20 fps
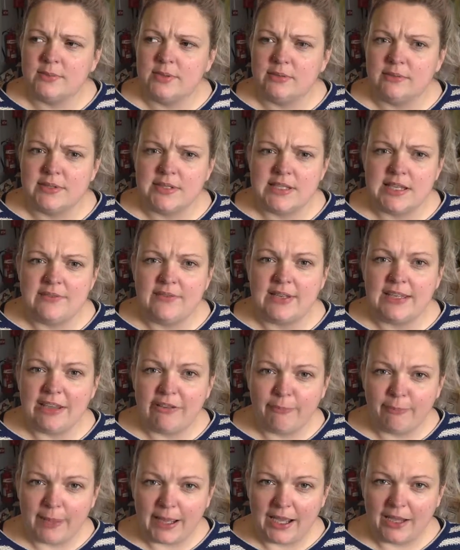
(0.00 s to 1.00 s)
will receive a
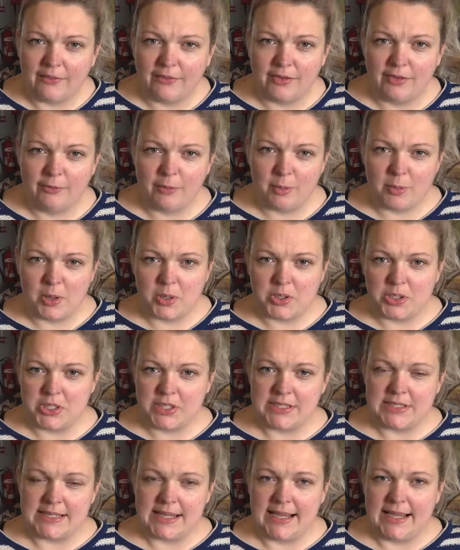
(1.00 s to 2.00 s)
gift bag full of
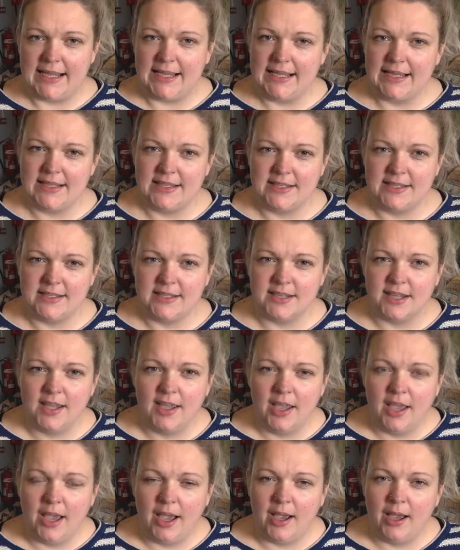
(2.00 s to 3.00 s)
promotions and
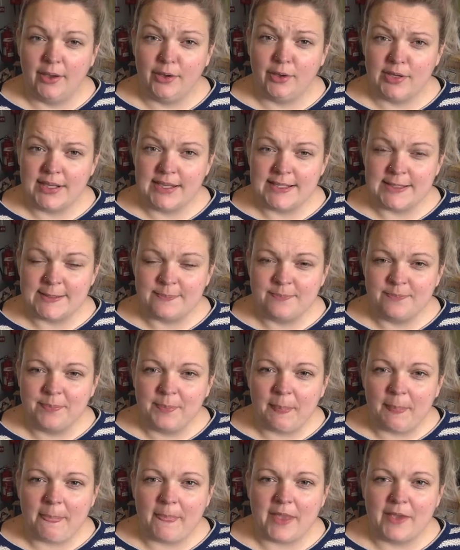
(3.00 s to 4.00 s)
goodies.
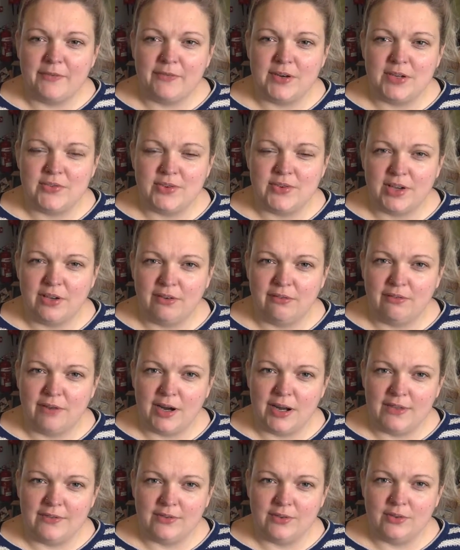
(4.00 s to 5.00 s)
Free drink on
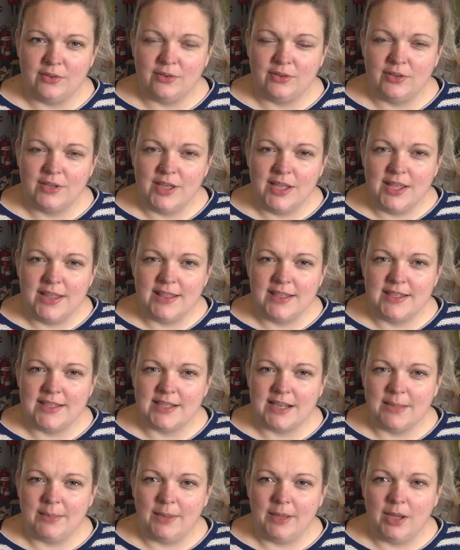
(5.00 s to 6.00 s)
arrival. There's
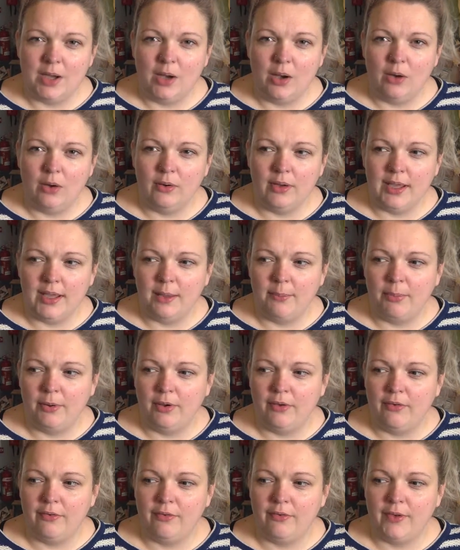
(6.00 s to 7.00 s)
going to be a whole heap
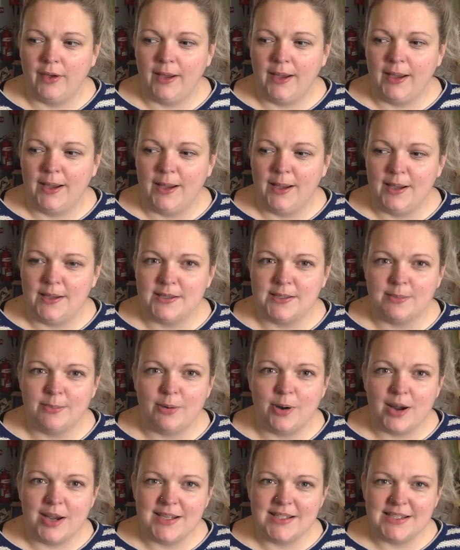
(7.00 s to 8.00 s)
of
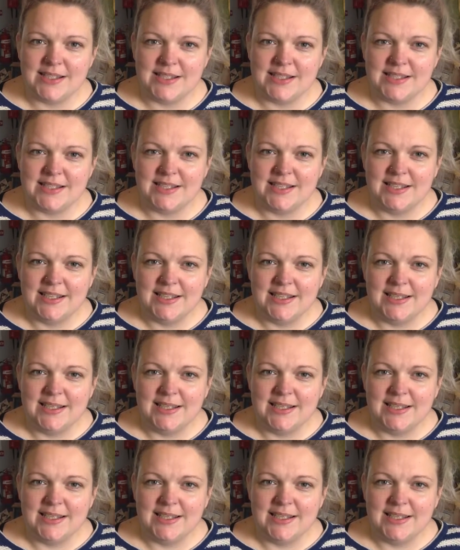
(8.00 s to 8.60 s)
surprises,